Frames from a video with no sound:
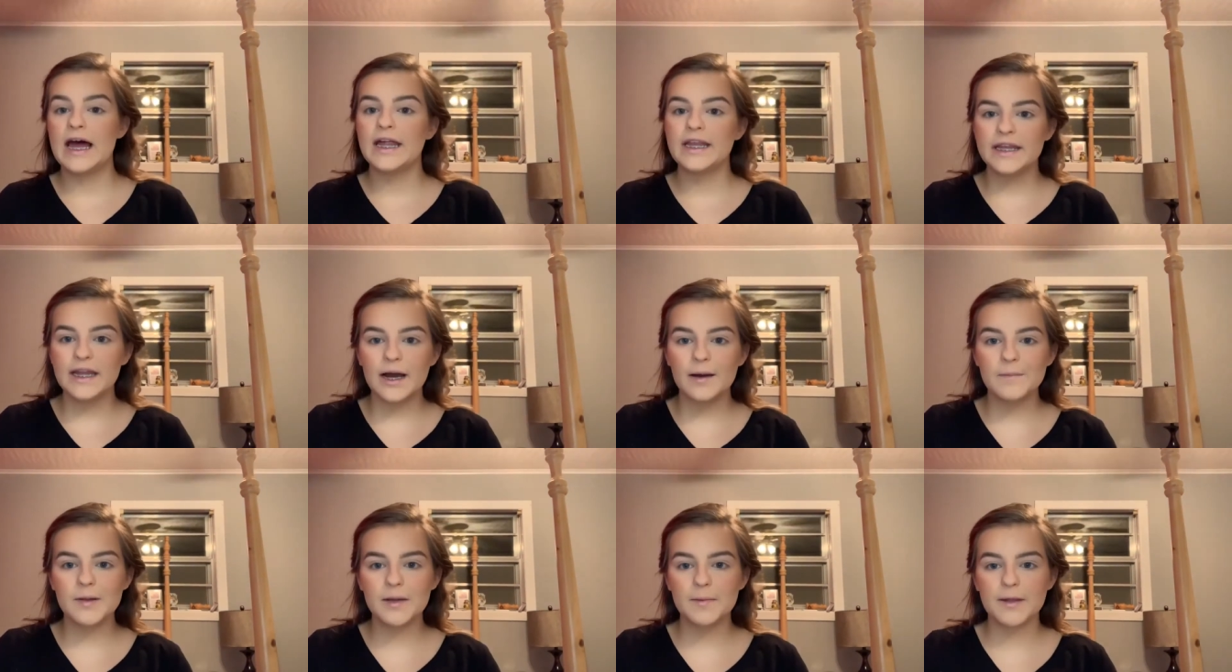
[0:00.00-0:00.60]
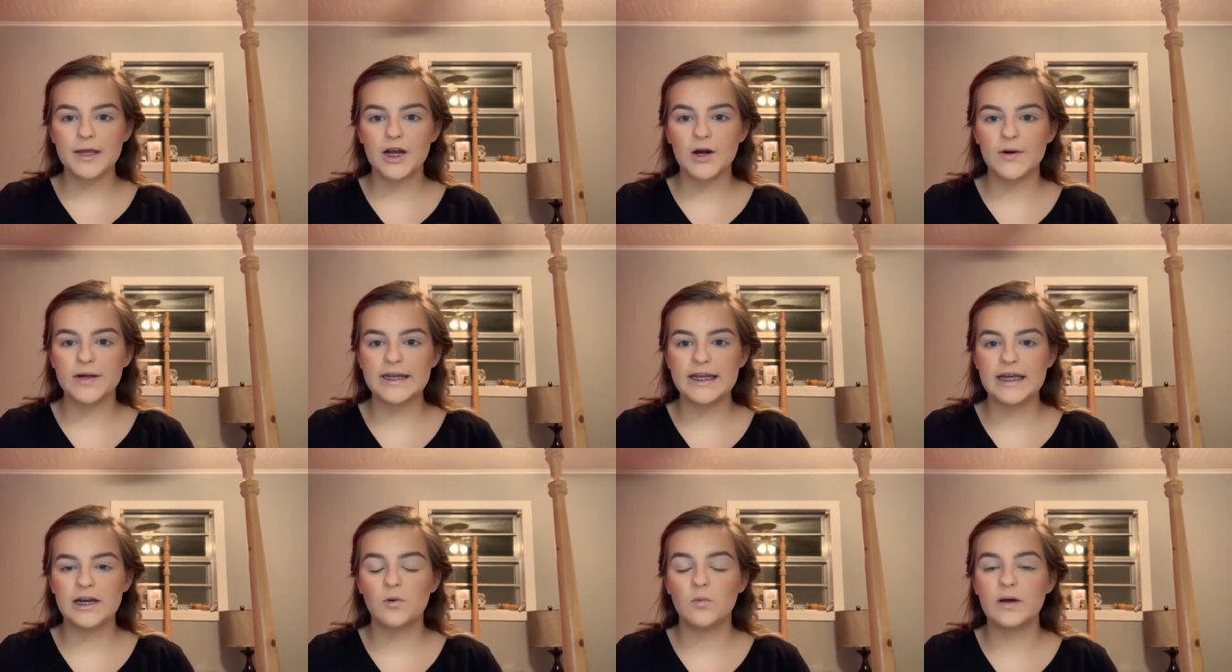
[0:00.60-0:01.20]
Now I'm going to be going
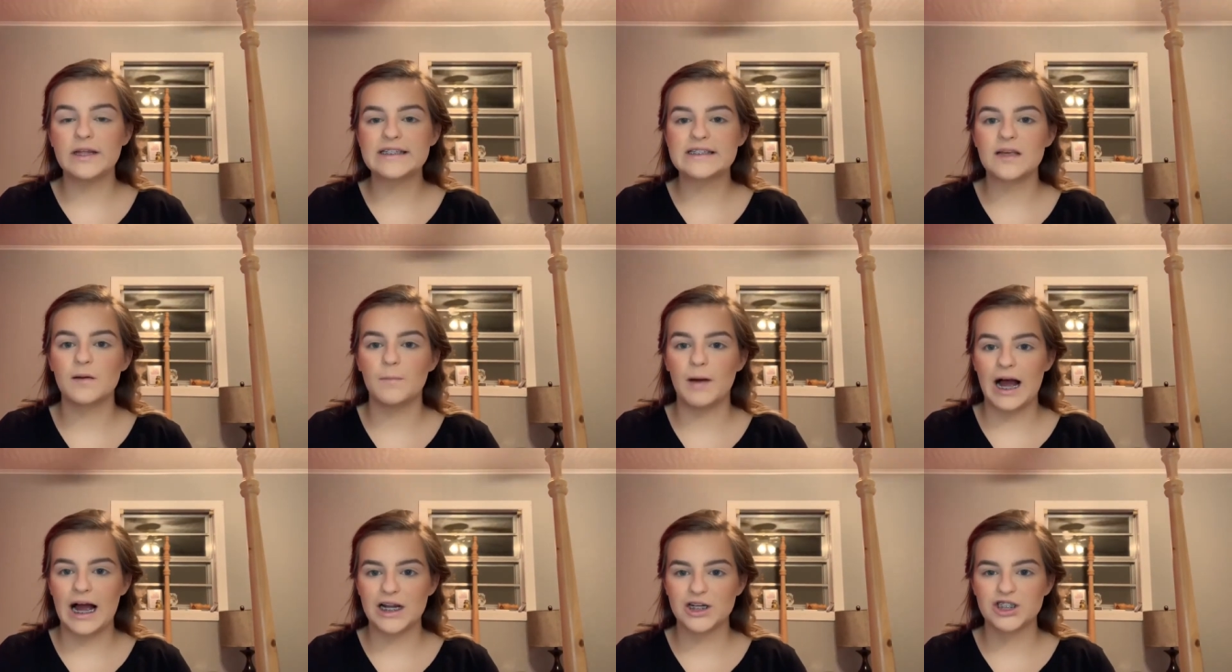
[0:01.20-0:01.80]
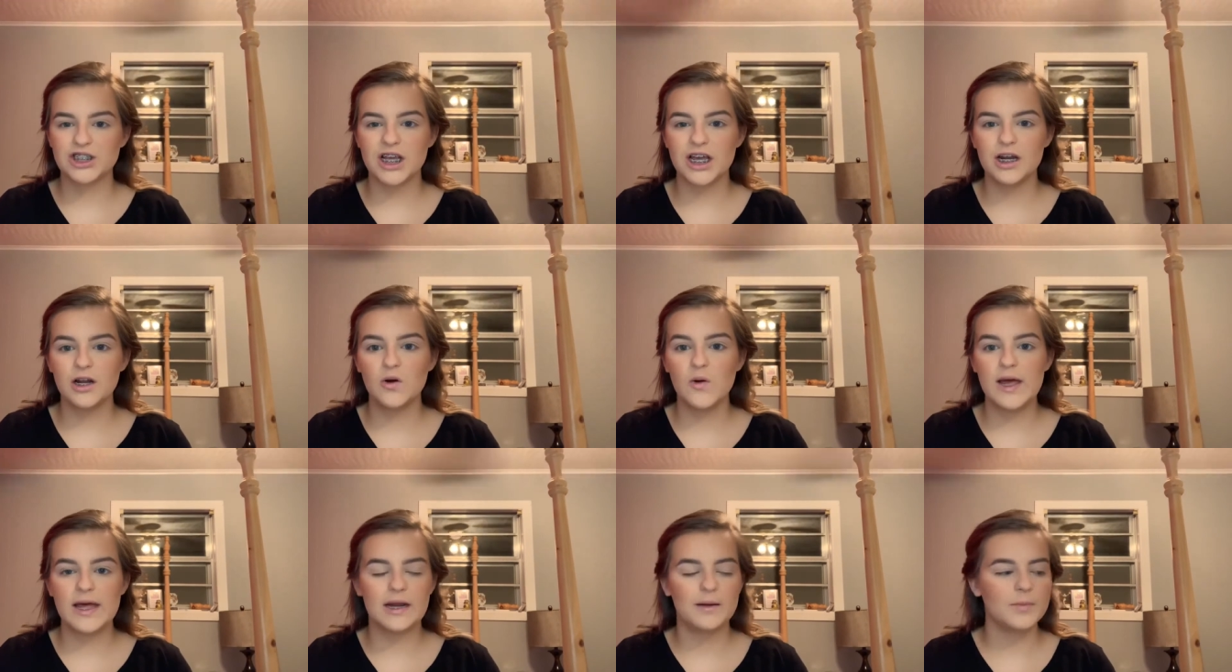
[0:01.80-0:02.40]
in with some eyeshadow
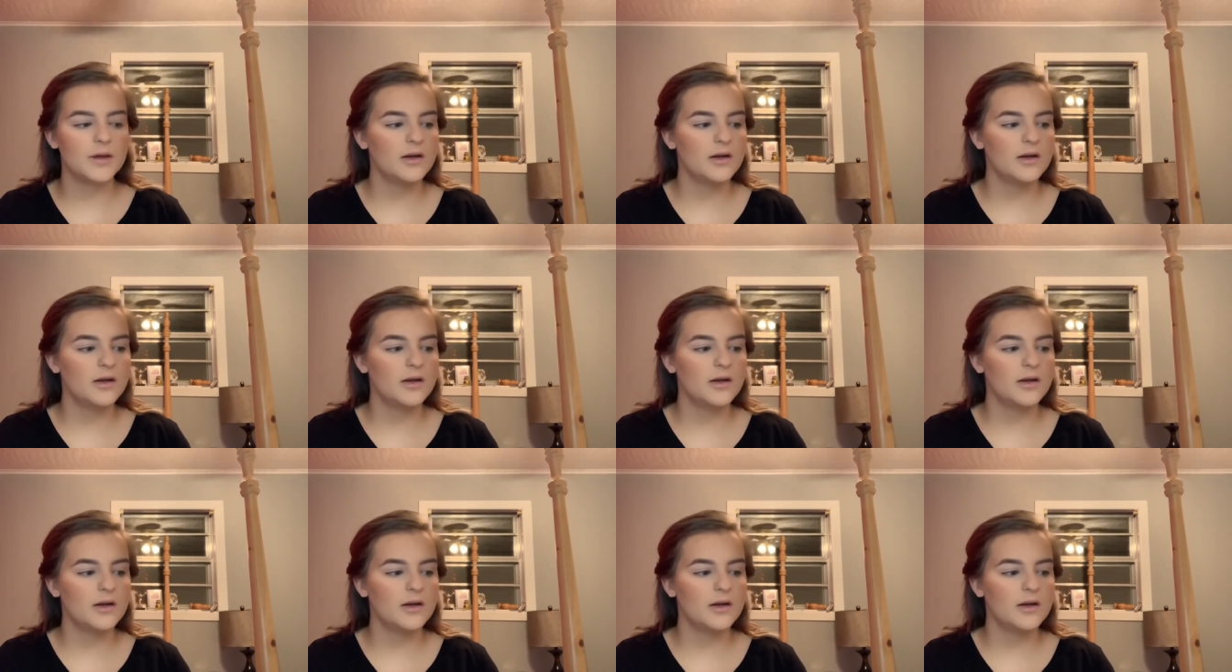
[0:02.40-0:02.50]
and I'm